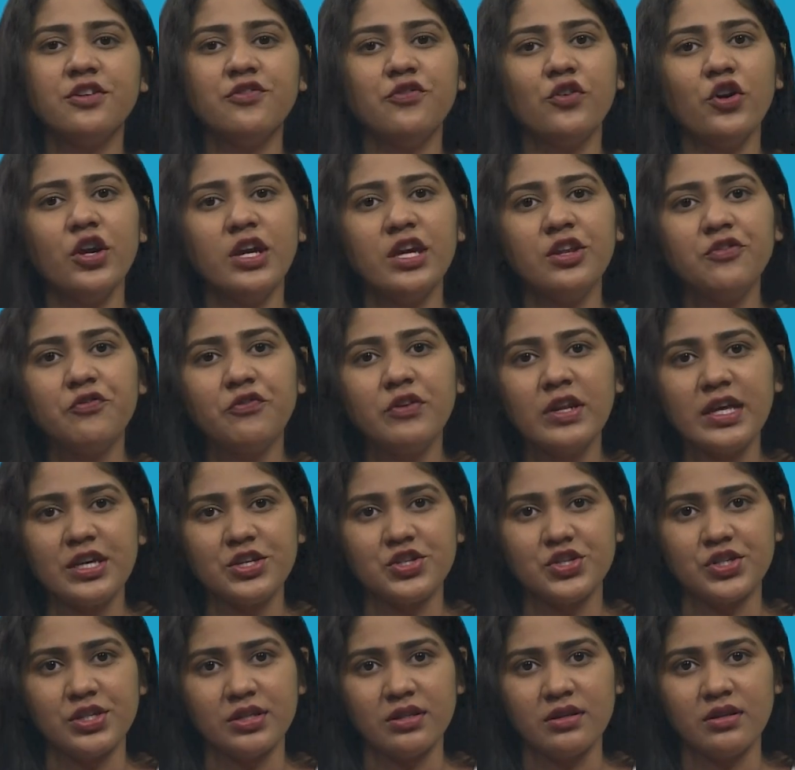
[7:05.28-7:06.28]
for
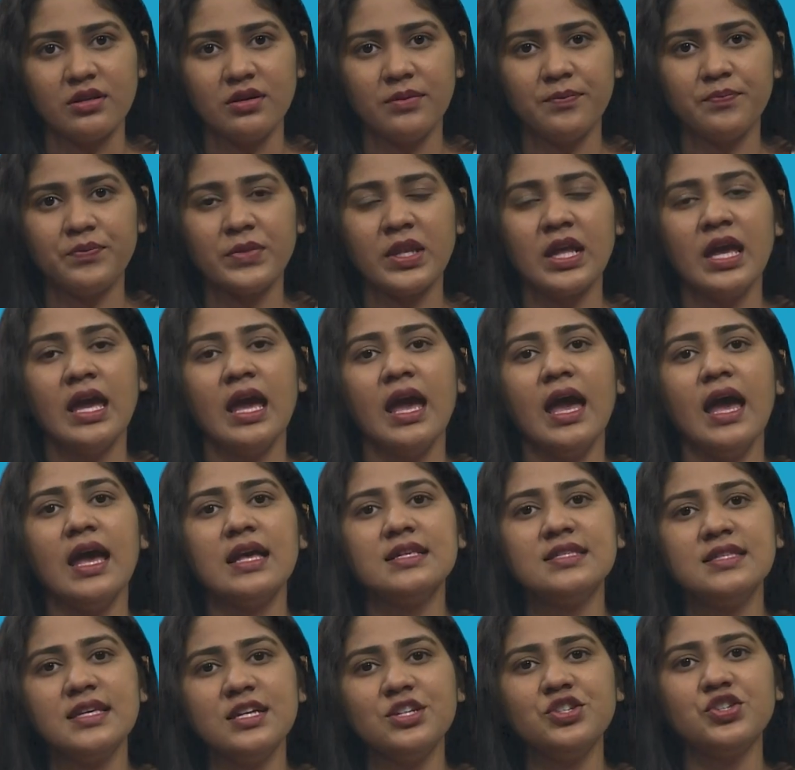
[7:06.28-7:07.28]
inflation.
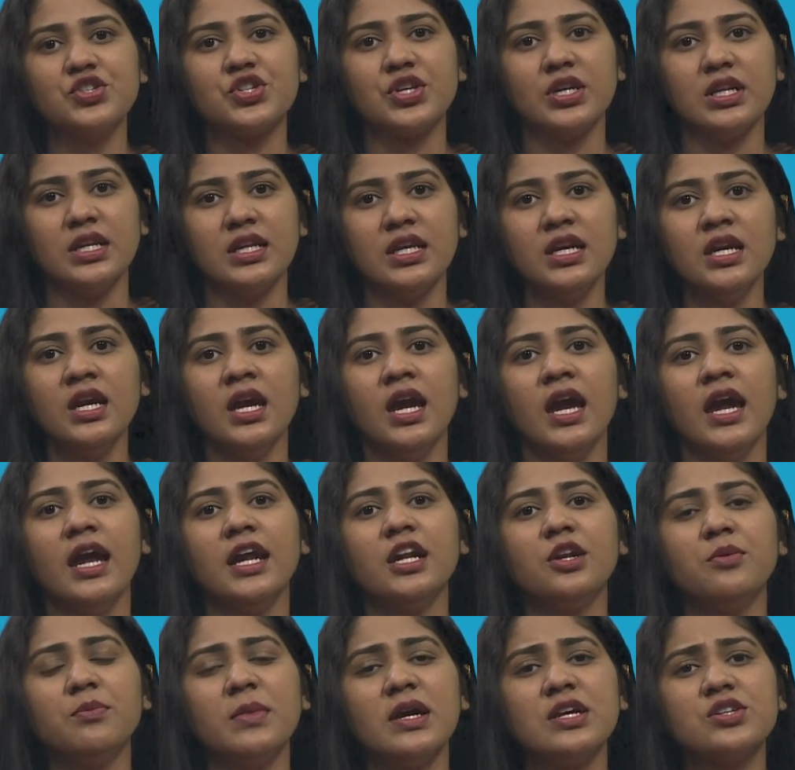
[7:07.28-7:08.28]
Essentially,
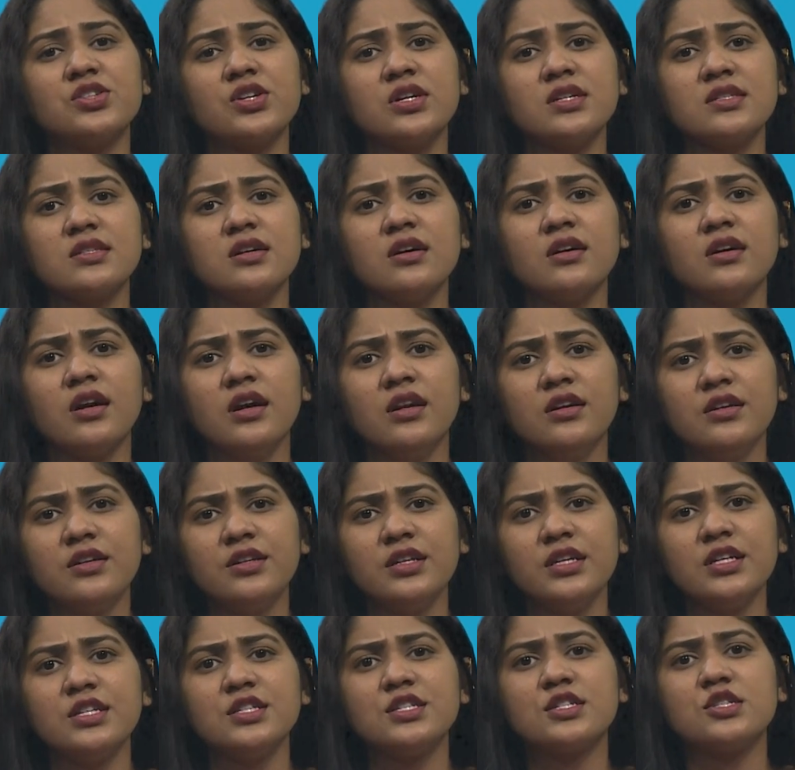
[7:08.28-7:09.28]
it measures a
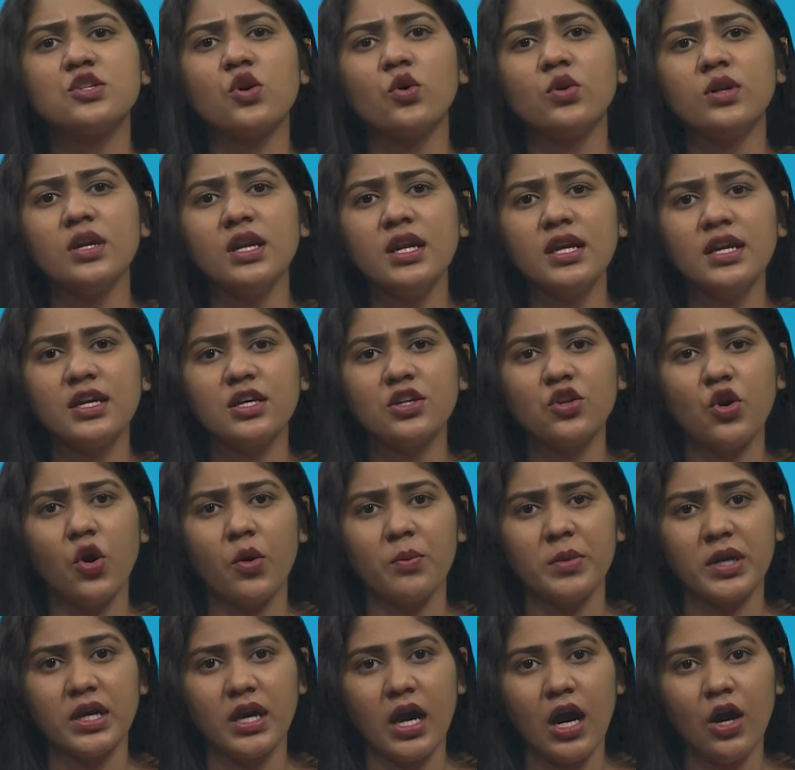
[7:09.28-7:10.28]
country's total
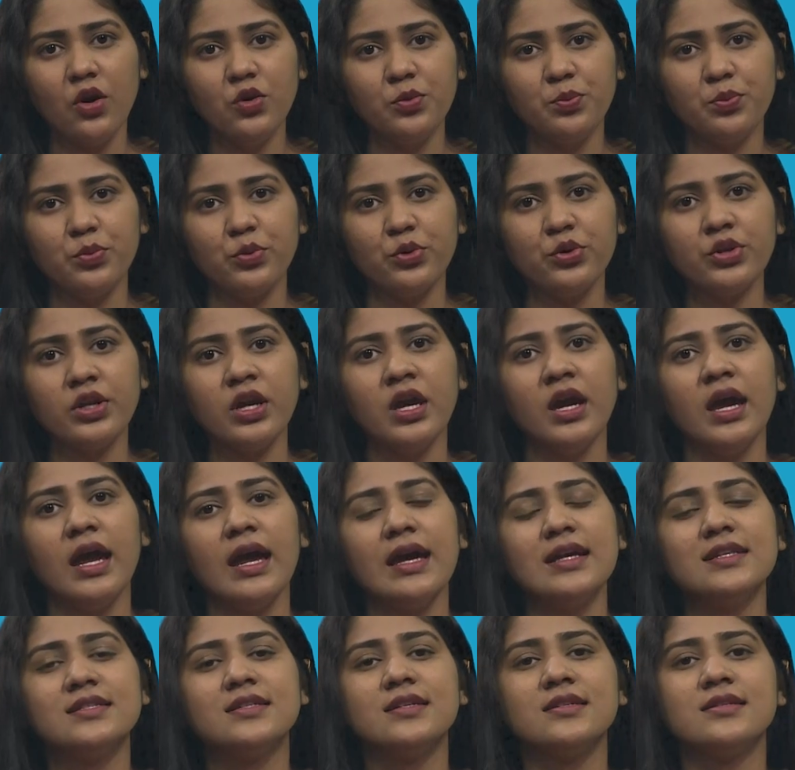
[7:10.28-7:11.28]
economic output
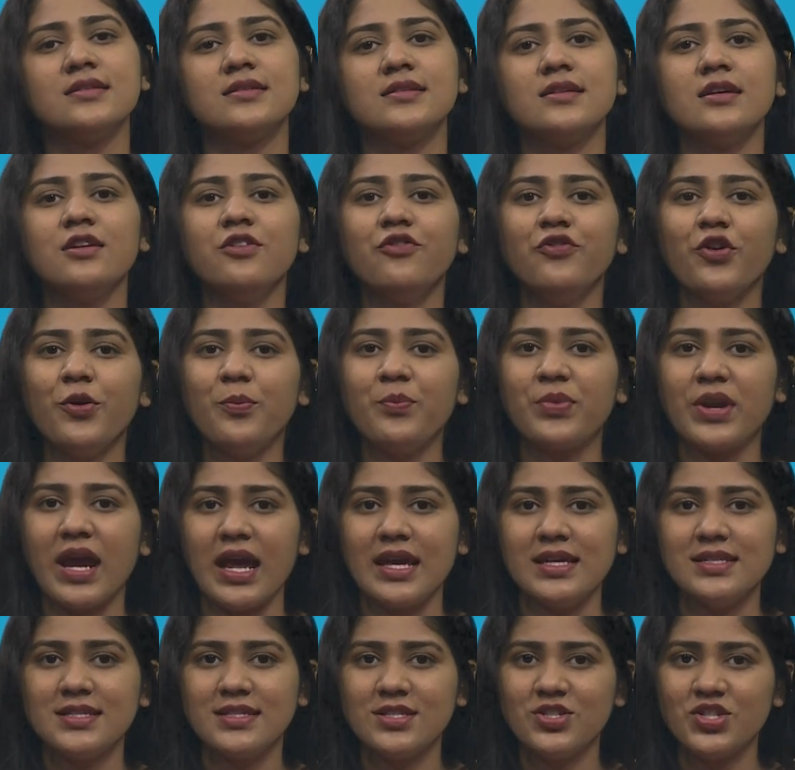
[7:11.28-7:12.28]
adjusted for
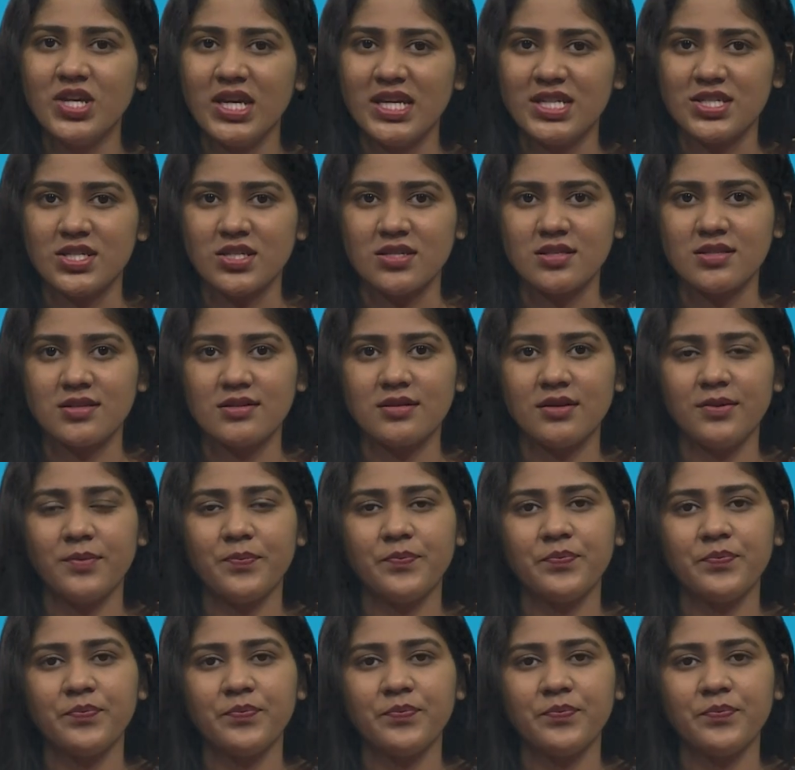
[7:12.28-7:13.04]
price changes.